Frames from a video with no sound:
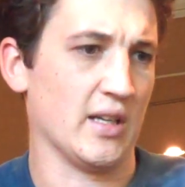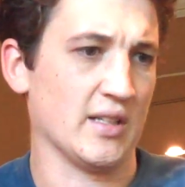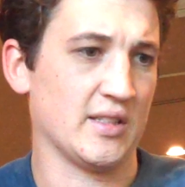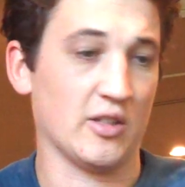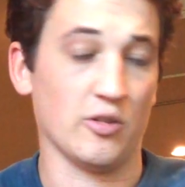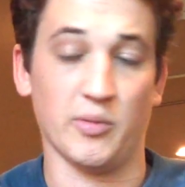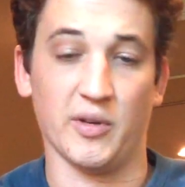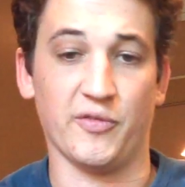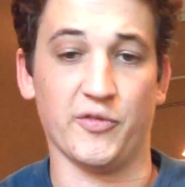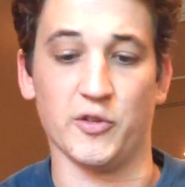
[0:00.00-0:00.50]
I
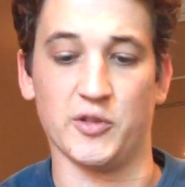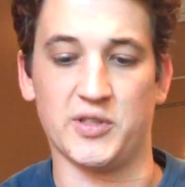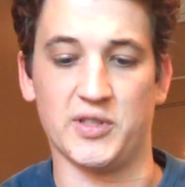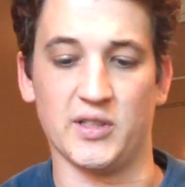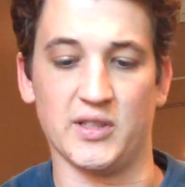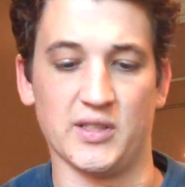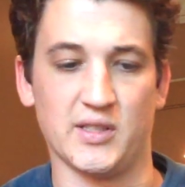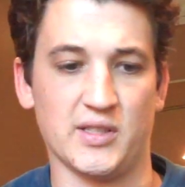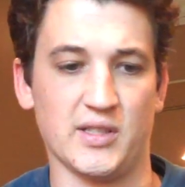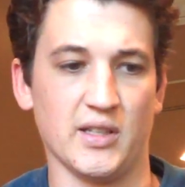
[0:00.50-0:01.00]
saw my first
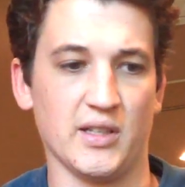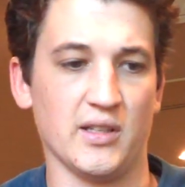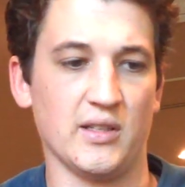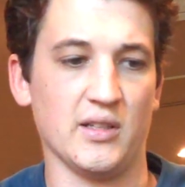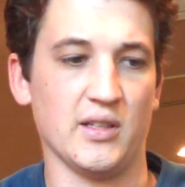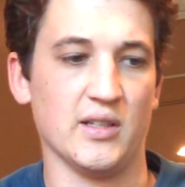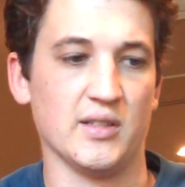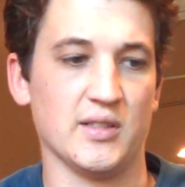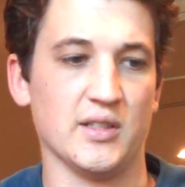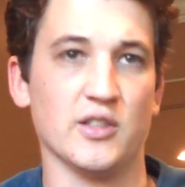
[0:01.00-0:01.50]
instinct
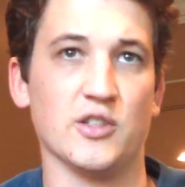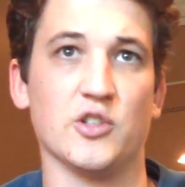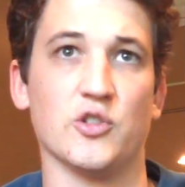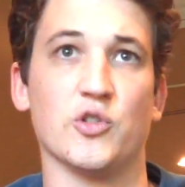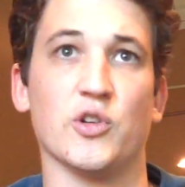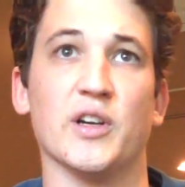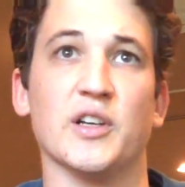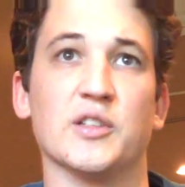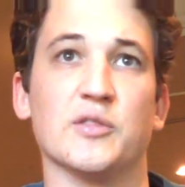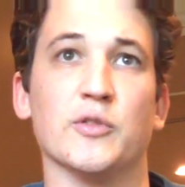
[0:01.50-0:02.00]
isn't to
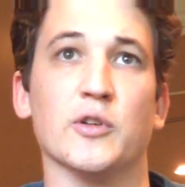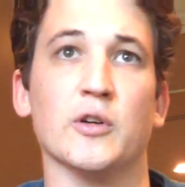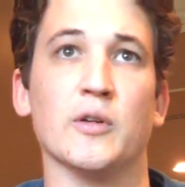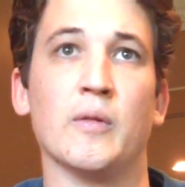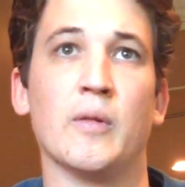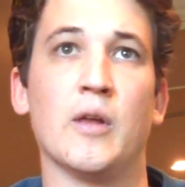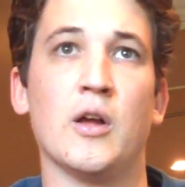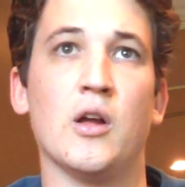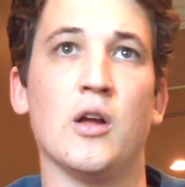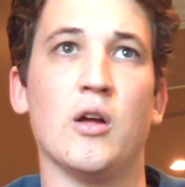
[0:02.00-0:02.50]
transfer,
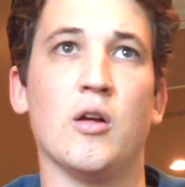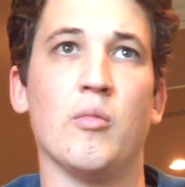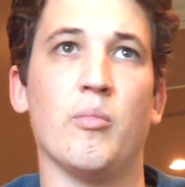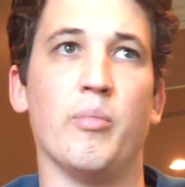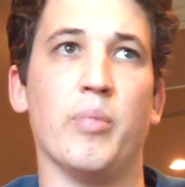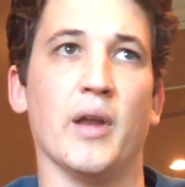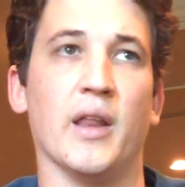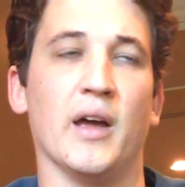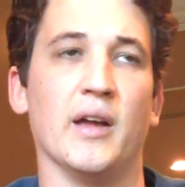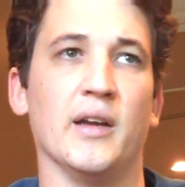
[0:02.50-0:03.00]

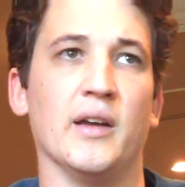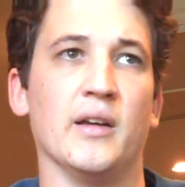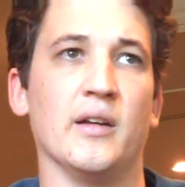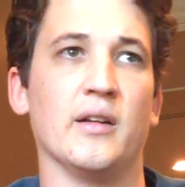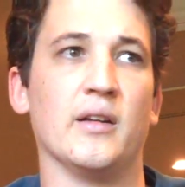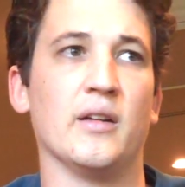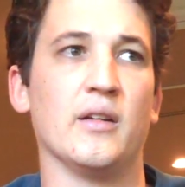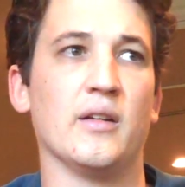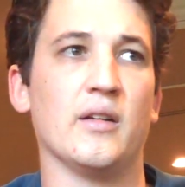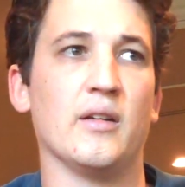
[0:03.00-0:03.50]
but I
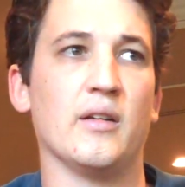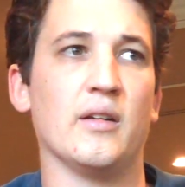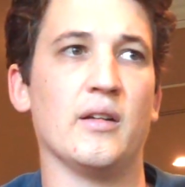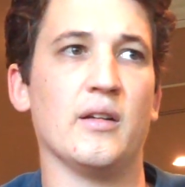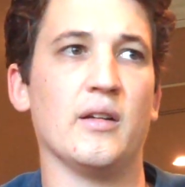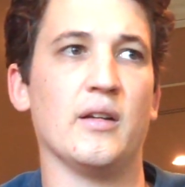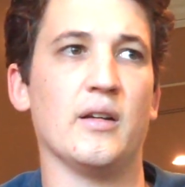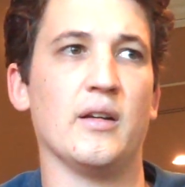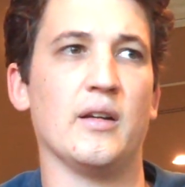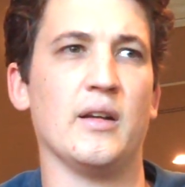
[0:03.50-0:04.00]

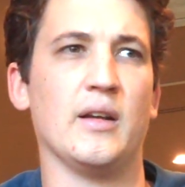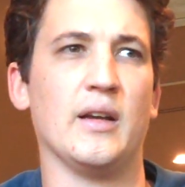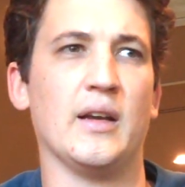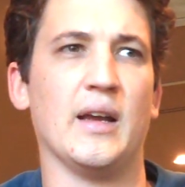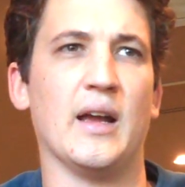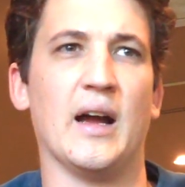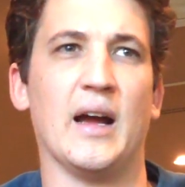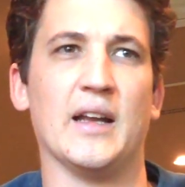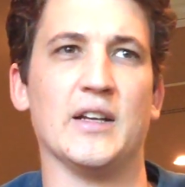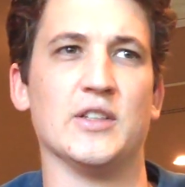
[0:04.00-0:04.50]

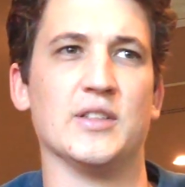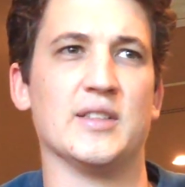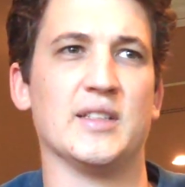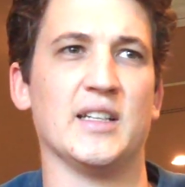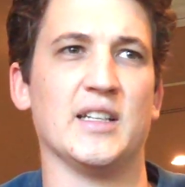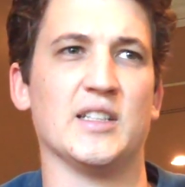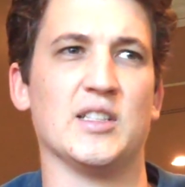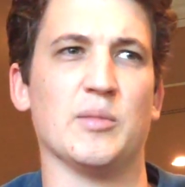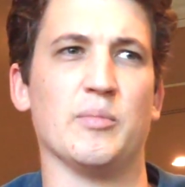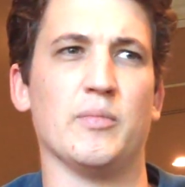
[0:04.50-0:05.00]
just
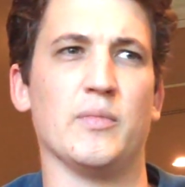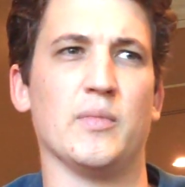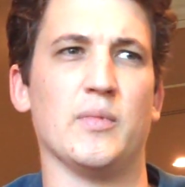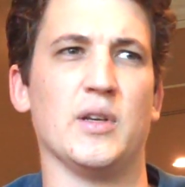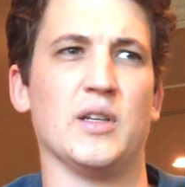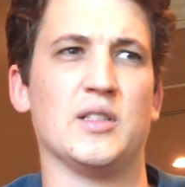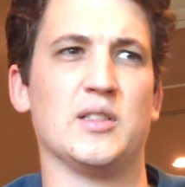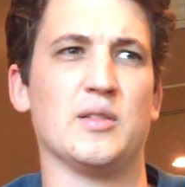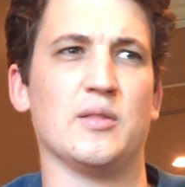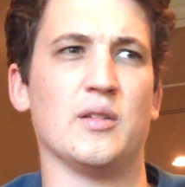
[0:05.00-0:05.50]
think
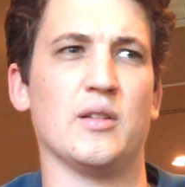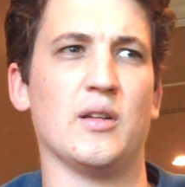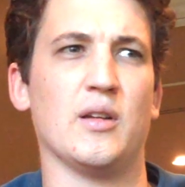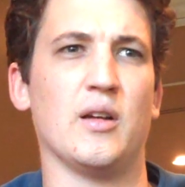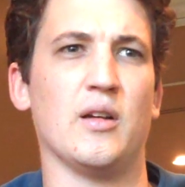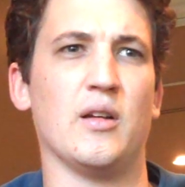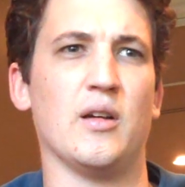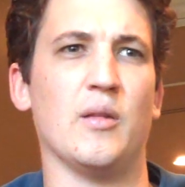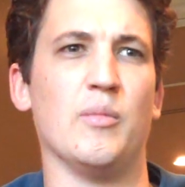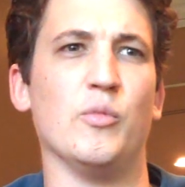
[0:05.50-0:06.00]
it's
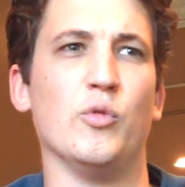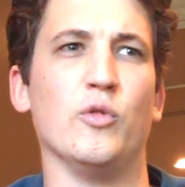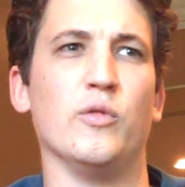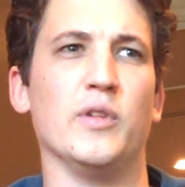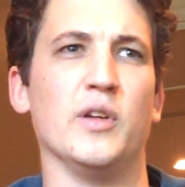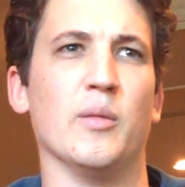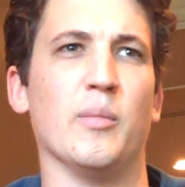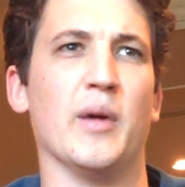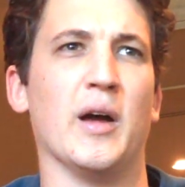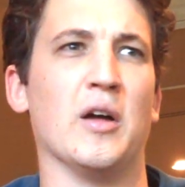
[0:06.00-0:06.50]
a
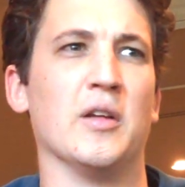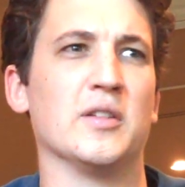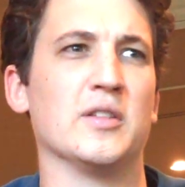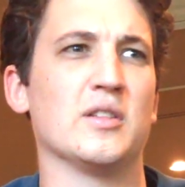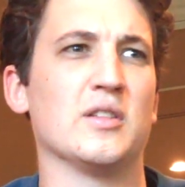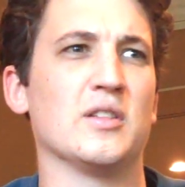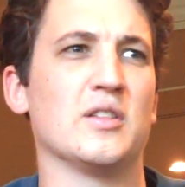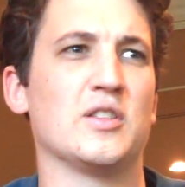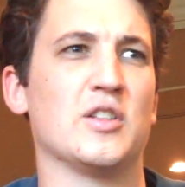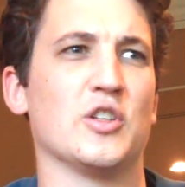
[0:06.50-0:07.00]
movie about
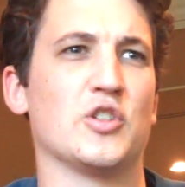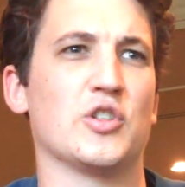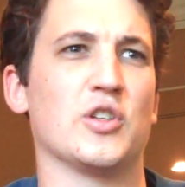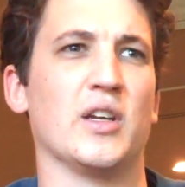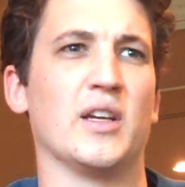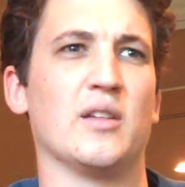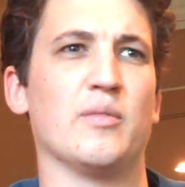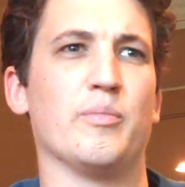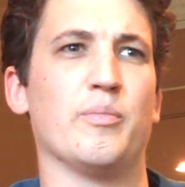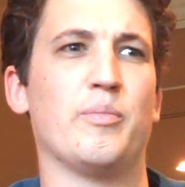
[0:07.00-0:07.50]
such
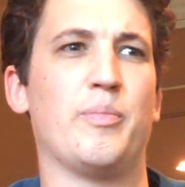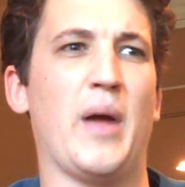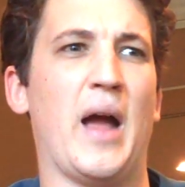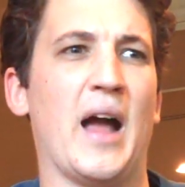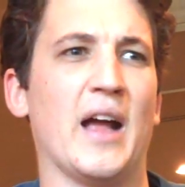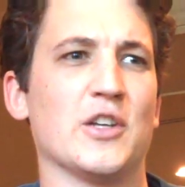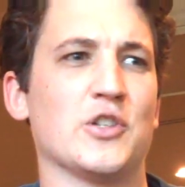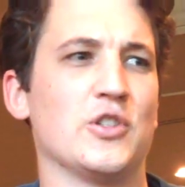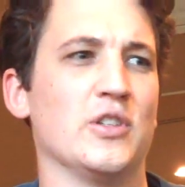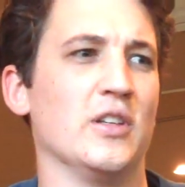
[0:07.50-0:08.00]
like
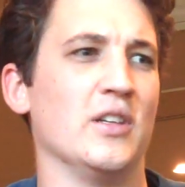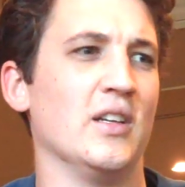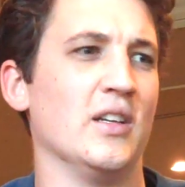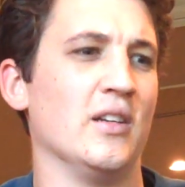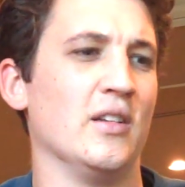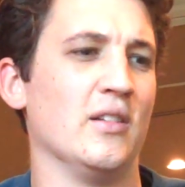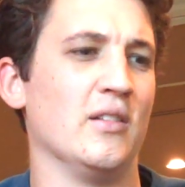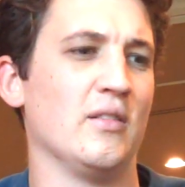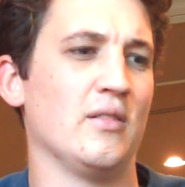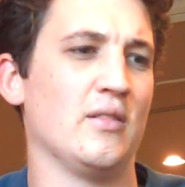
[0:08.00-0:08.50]
passion
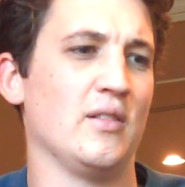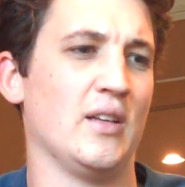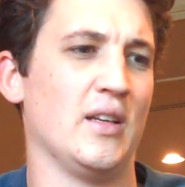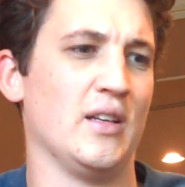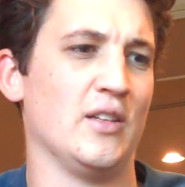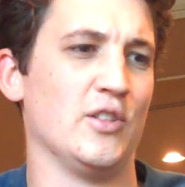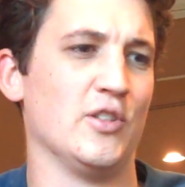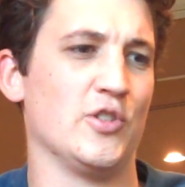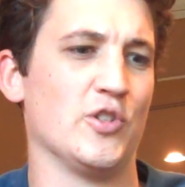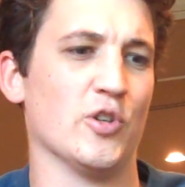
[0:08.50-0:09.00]

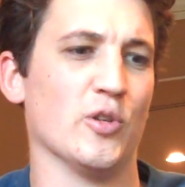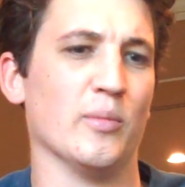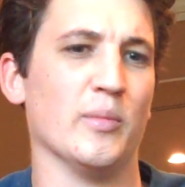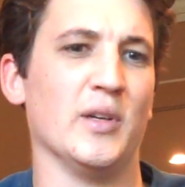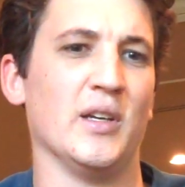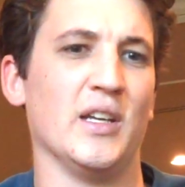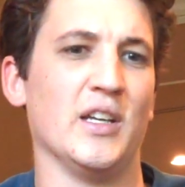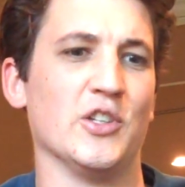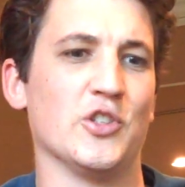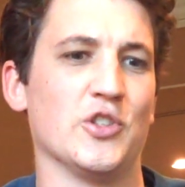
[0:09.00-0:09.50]
and
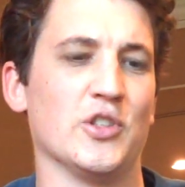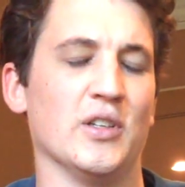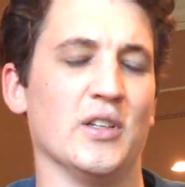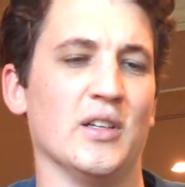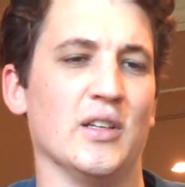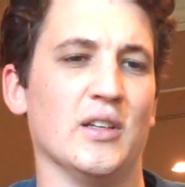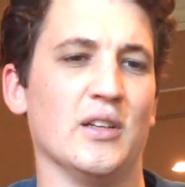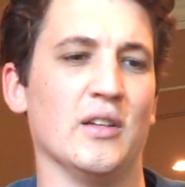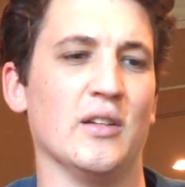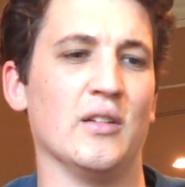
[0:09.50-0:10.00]
determination,
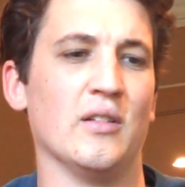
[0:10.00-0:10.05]
and